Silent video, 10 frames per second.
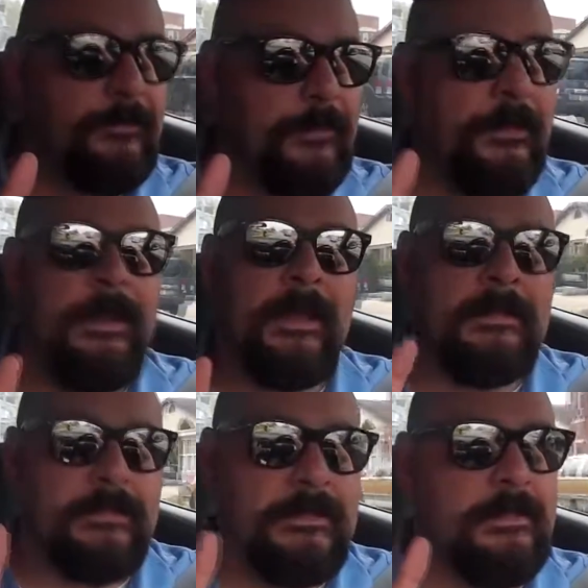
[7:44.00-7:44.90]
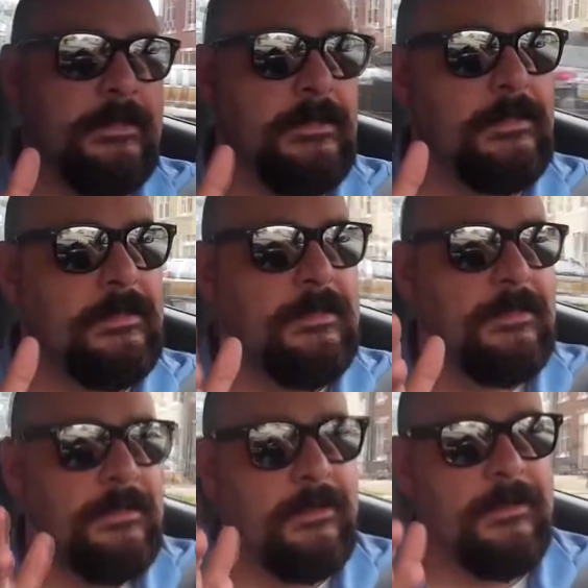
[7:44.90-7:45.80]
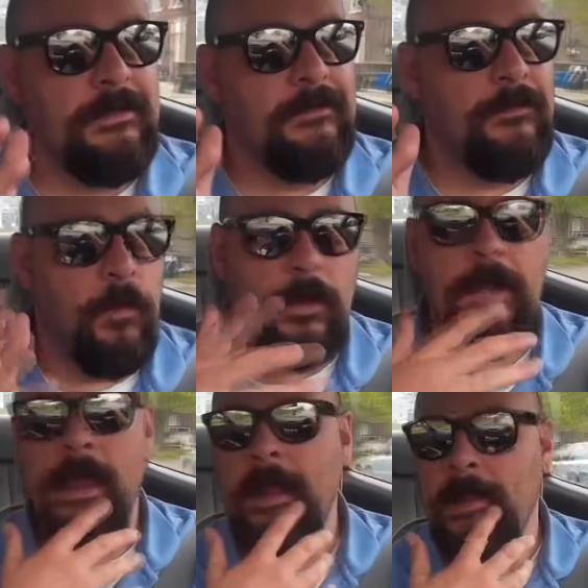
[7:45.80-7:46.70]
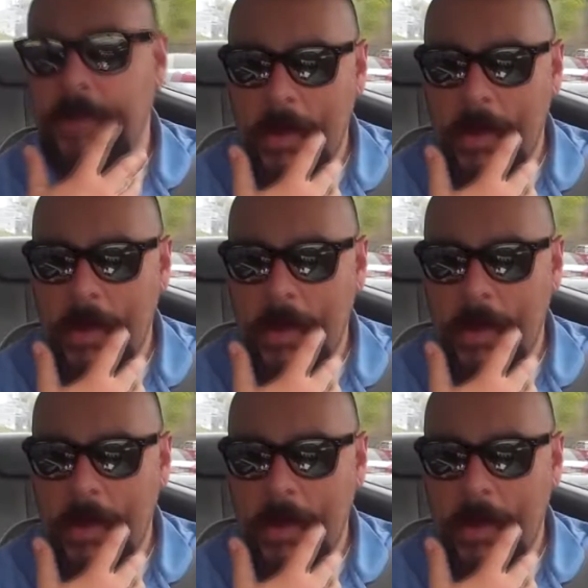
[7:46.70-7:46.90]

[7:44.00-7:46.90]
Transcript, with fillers: for the next 48